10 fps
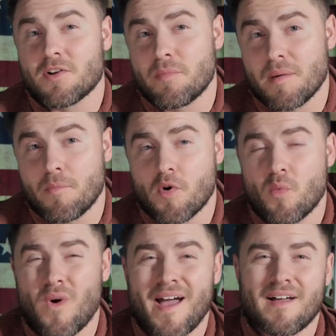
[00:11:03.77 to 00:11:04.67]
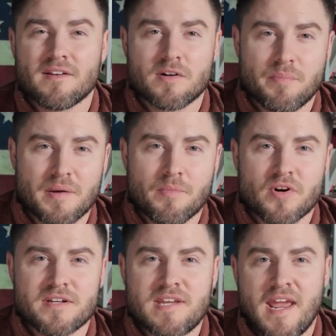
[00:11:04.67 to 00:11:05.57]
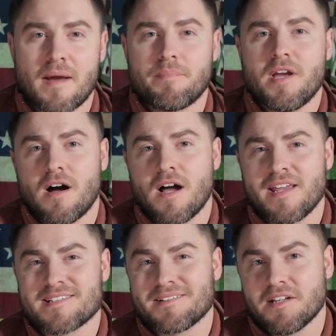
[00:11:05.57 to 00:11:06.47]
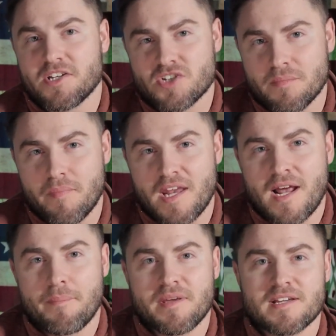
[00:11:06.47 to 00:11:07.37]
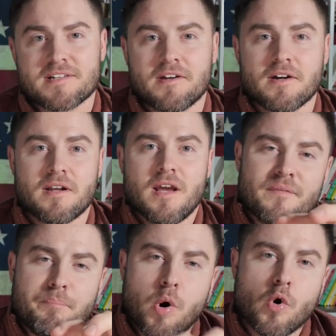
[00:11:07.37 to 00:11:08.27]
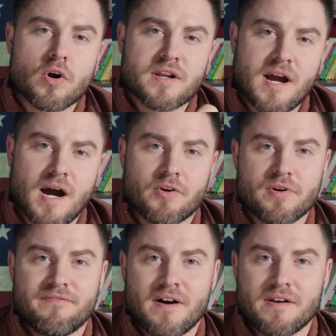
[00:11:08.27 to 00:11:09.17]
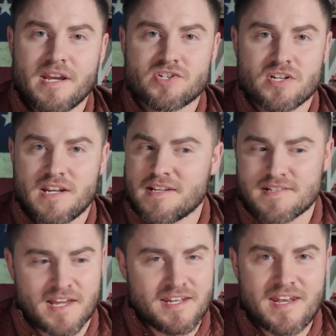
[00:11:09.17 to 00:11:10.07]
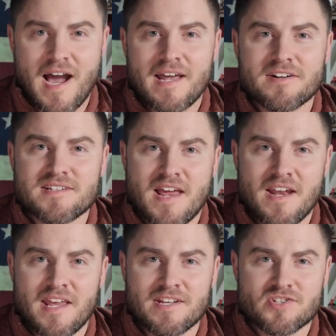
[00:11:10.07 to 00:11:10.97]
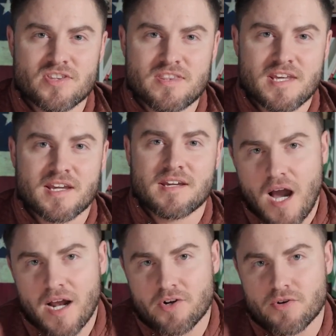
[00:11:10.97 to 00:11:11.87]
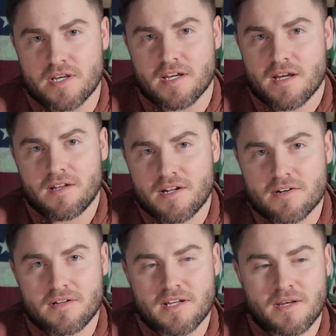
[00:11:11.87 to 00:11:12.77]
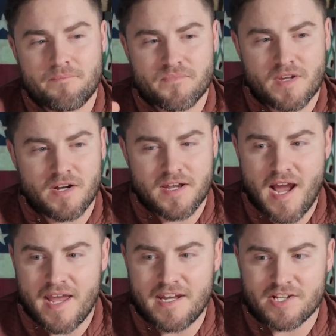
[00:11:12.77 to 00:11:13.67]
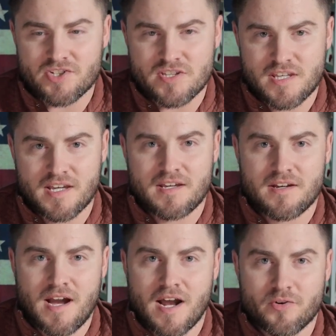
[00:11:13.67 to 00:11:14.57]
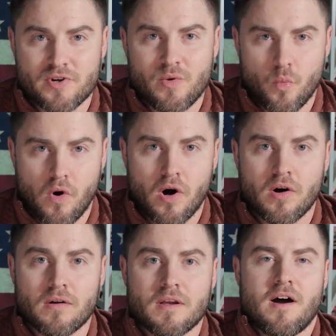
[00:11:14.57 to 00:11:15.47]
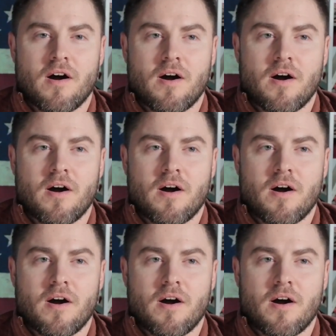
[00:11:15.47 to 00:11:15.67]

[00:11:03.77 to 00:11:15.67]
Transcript: little bit more wet, a little bit more damp. Insulation may not be as good. The poured concrete foundation is like 9 or 10 inch thick concrete, literally a 9-inch thick concrete wall